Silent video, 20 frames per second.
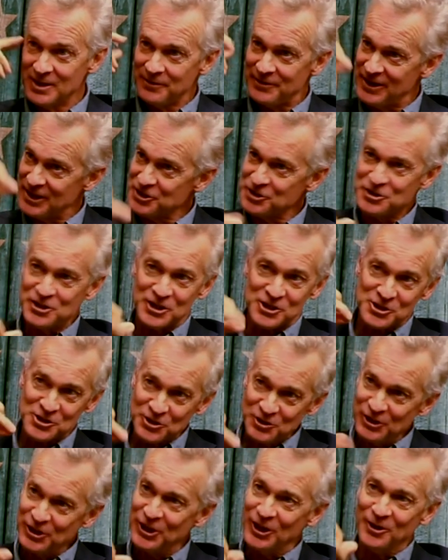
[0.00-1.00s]
Things
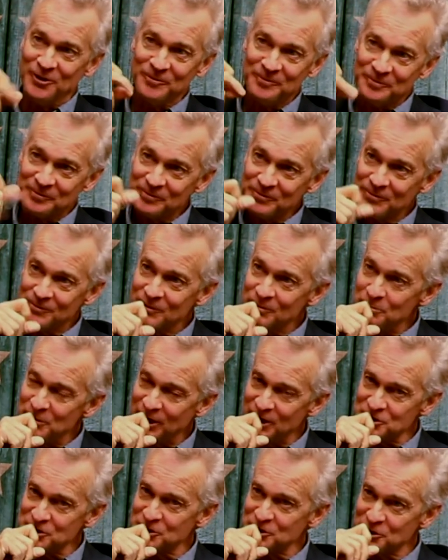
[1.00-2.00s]
just, you know, sure.
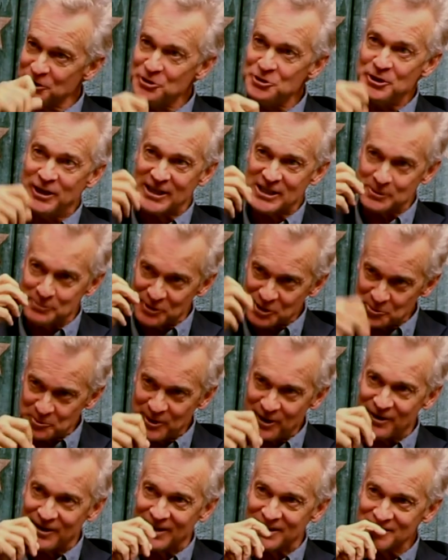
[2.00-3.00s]
Because as soon as you get some
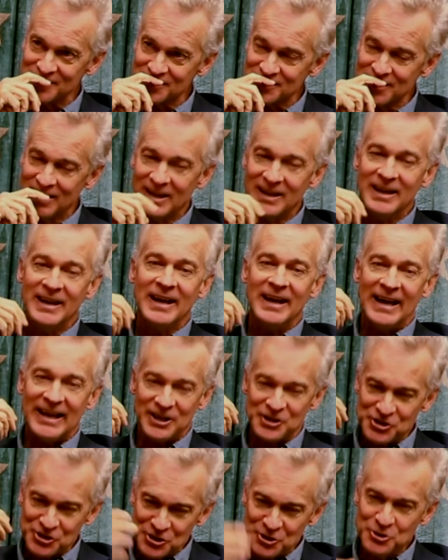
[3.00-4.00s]
experience, and
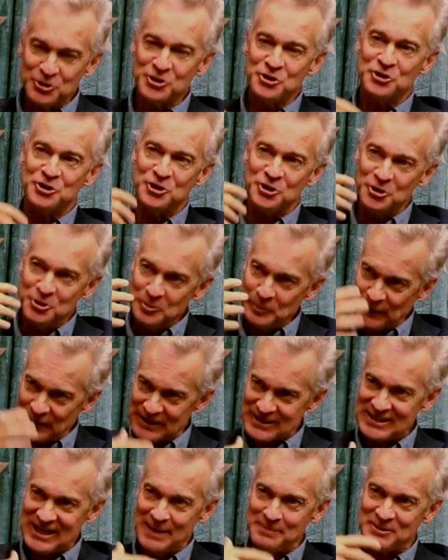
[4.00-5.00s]
as soon as you put a
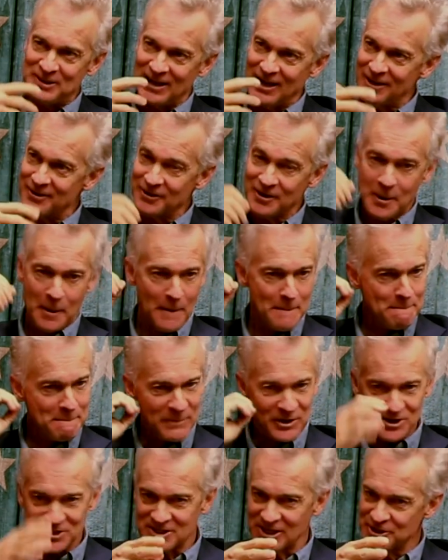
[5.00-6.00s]
tape together,
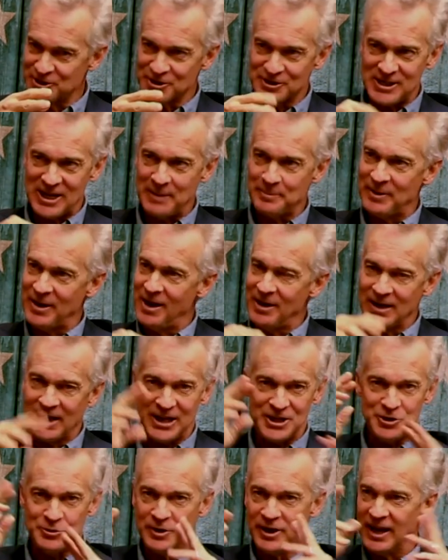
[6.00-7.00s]
you send Bigger your tape market. out,
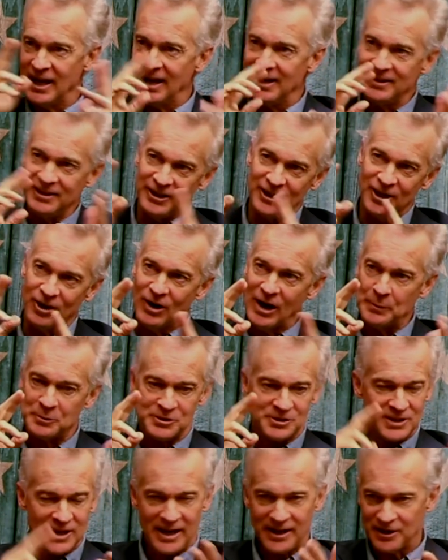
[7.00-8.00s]
and you get, you know, I
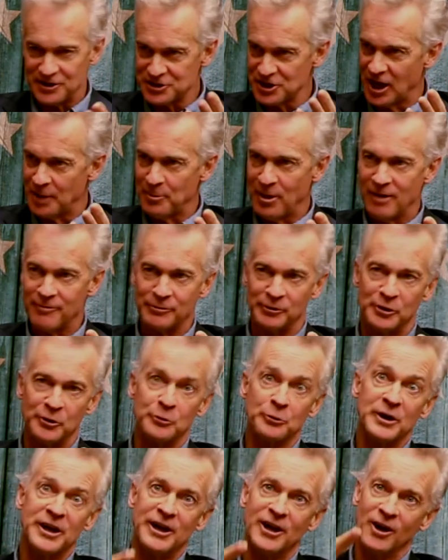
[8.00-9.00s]
was I had a job offer
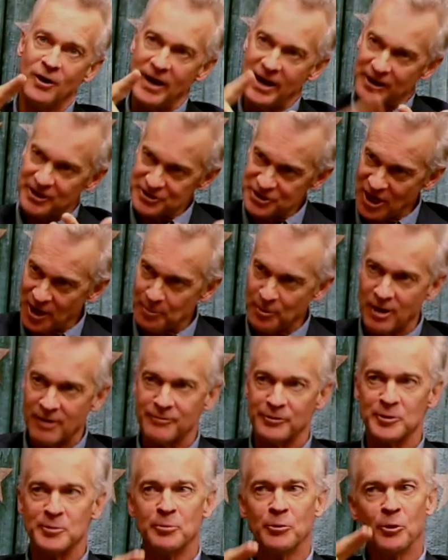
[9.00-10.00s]
in Reno, I had a job
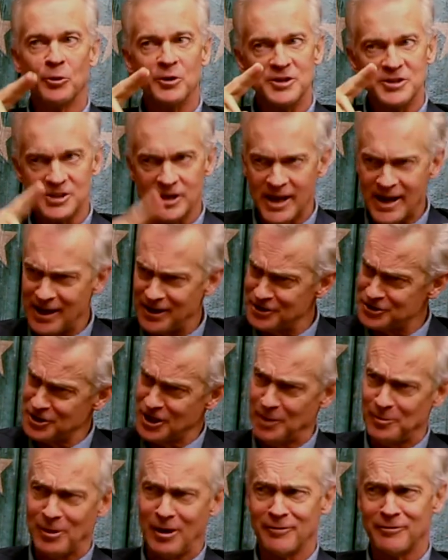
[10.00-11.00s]
offer in Boise, I had a
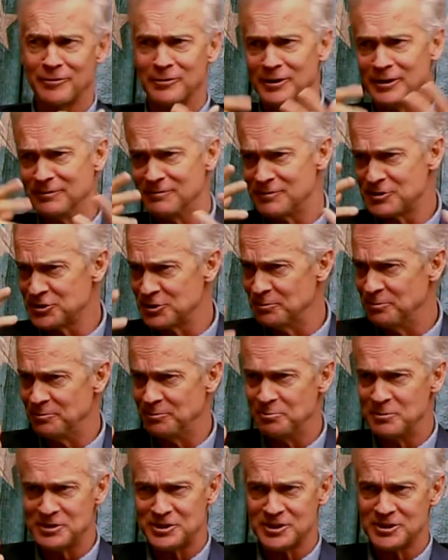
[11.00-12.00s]
job offer in
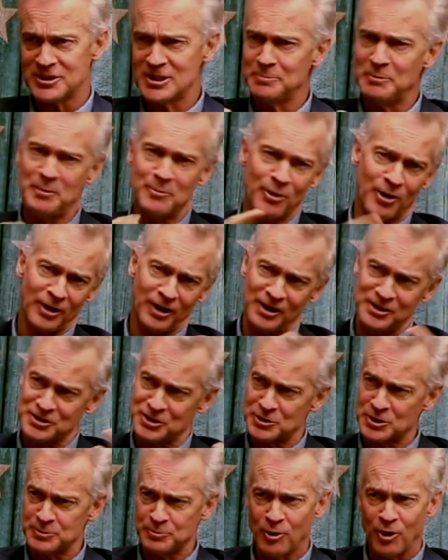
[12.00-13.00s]
some Mississippi markets,
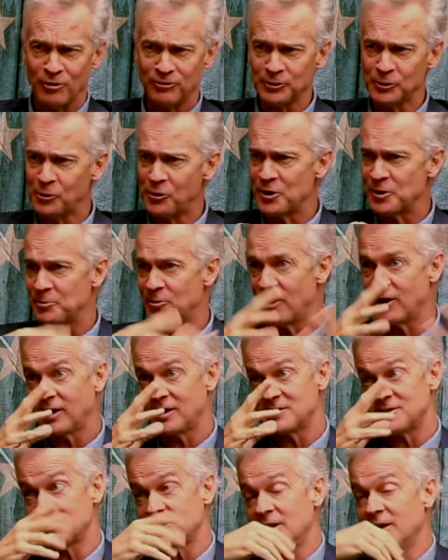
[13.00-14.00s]
a small Florida
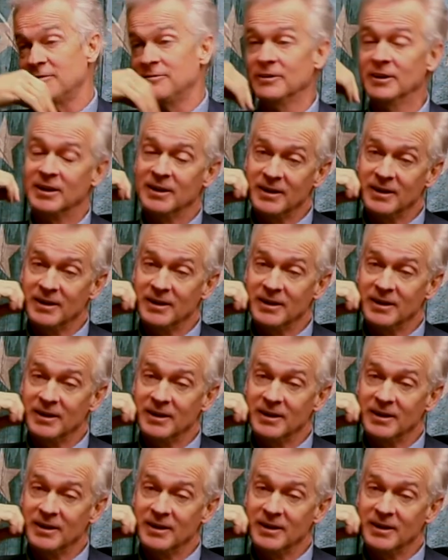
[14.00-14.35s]
market stuff,